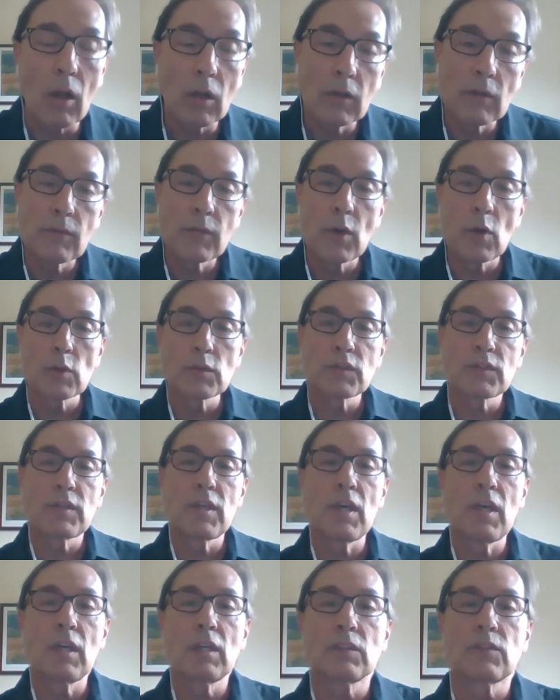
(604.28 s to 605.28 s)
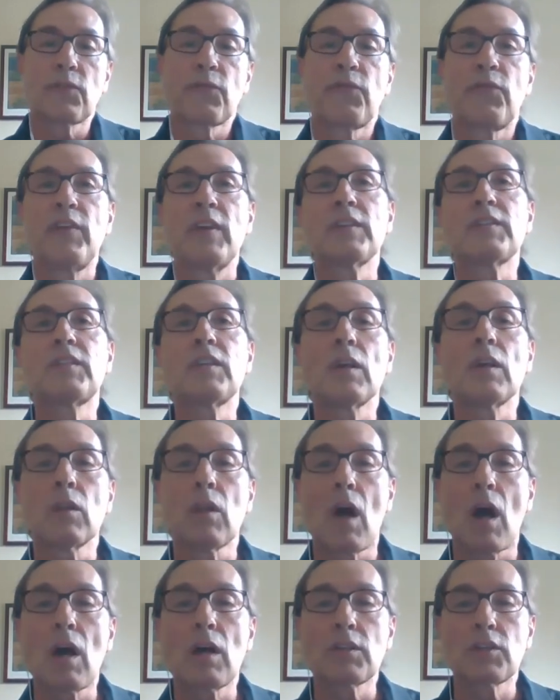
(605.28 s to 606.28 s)
All of those things
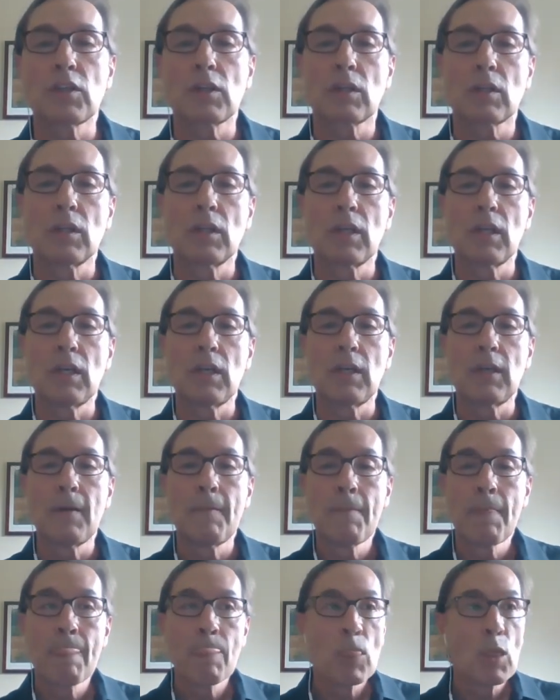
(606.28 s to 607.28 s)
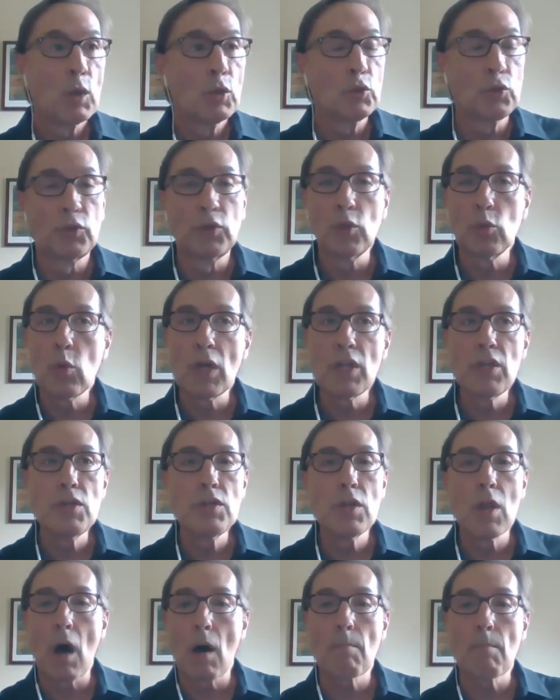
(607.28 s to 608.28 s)
physiologically
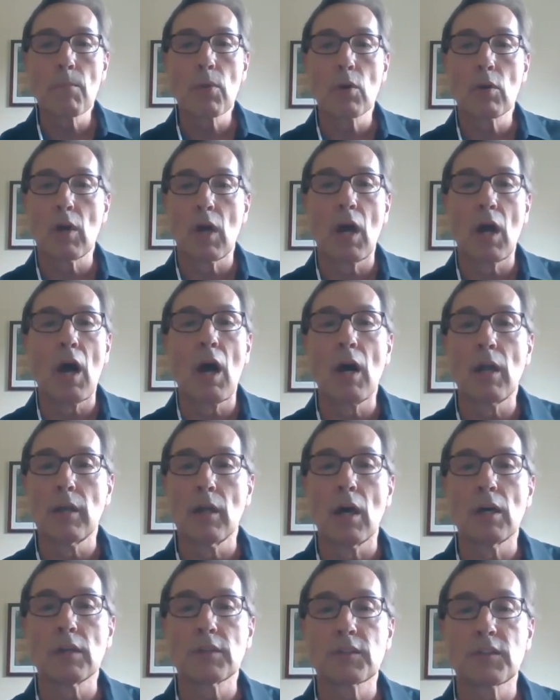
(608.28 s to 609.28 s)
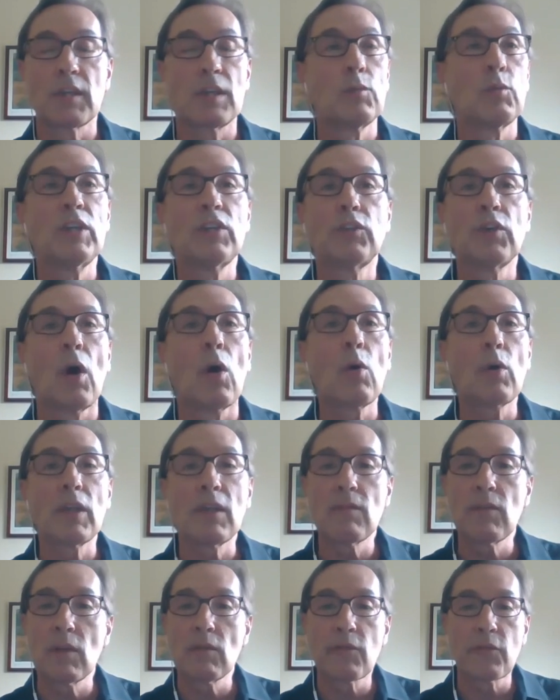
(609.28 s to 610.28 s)
do a number on us, and we
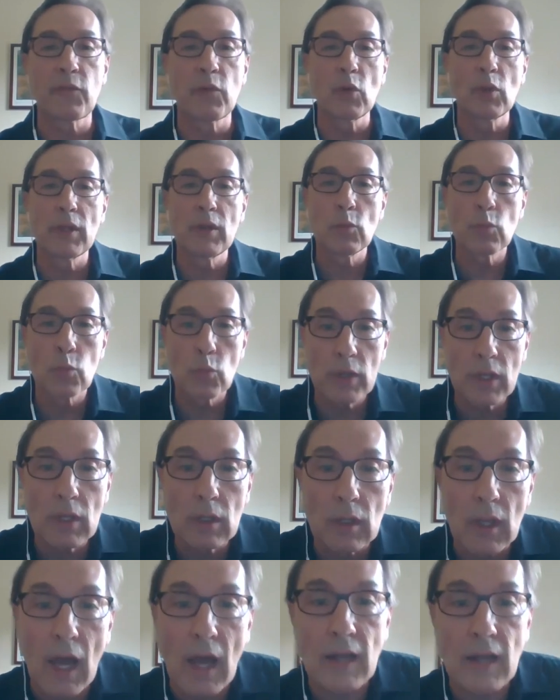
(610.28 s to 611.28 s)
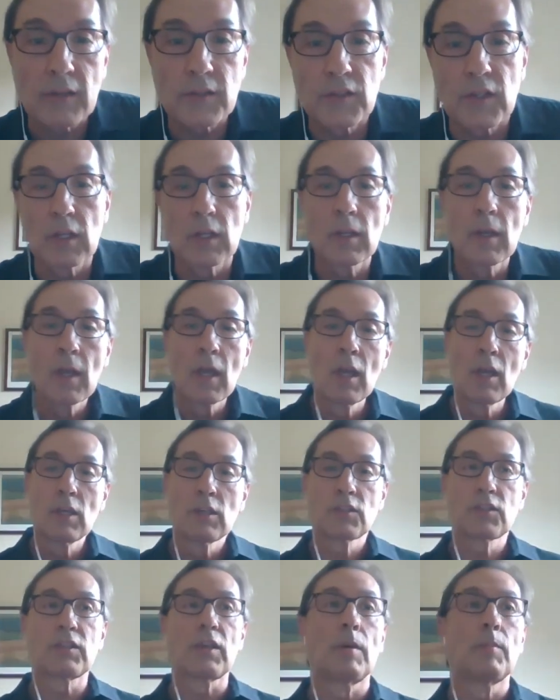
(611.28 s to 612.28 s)
don't even fully realize it
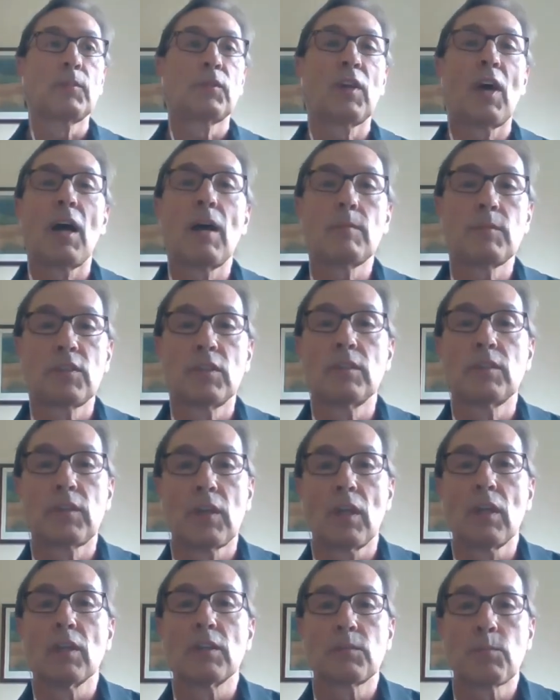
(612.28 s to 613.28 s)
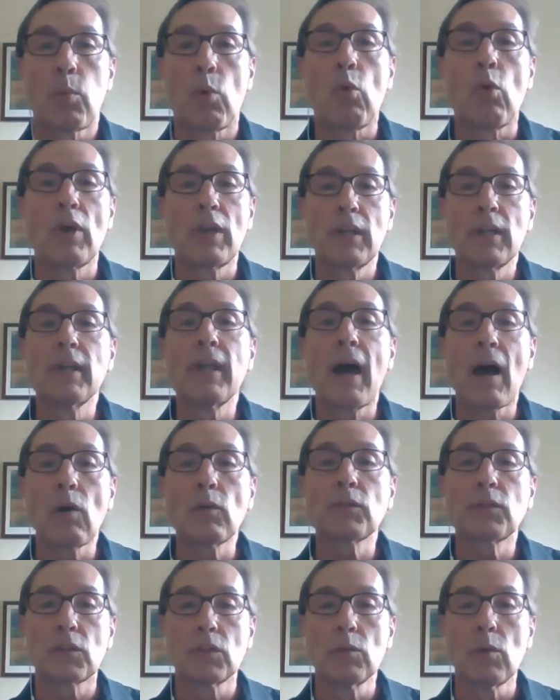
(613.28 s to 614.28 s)
sometimes until it's
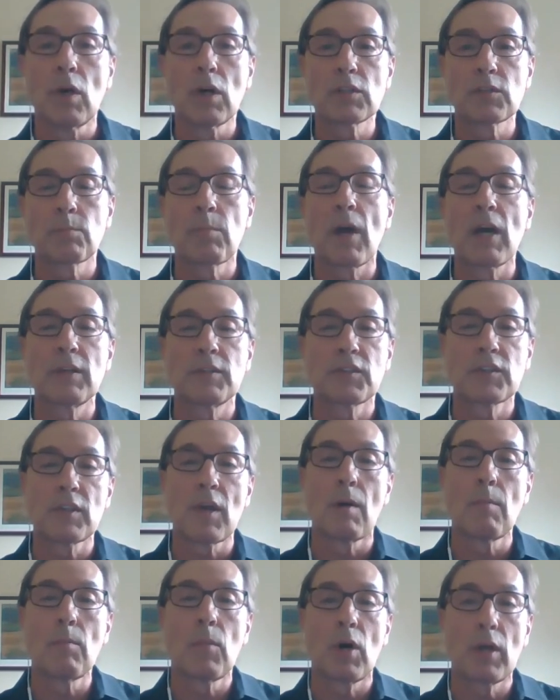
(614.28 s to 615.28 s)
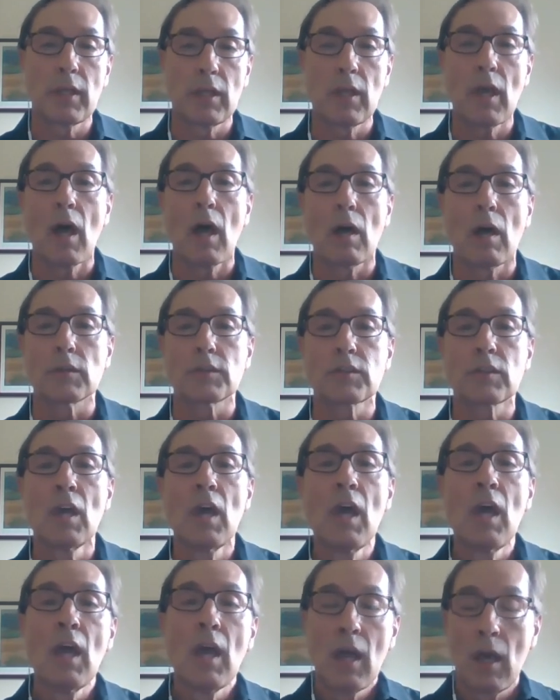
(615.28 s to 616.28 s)
pointed out to us by somebody
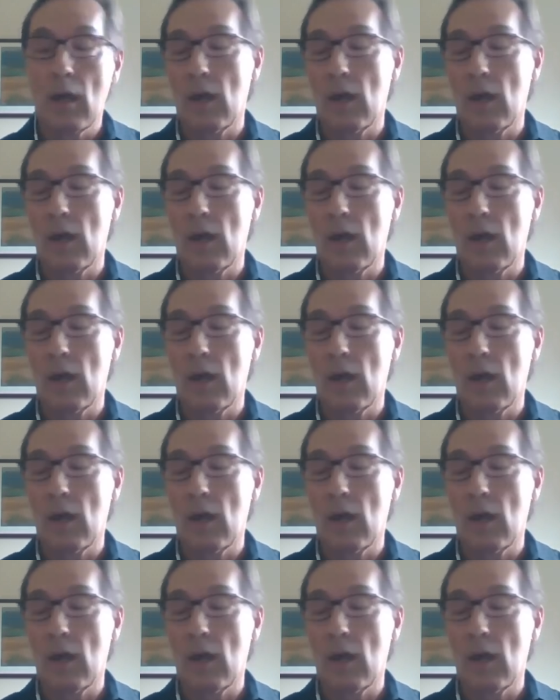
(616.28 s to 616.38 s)
else.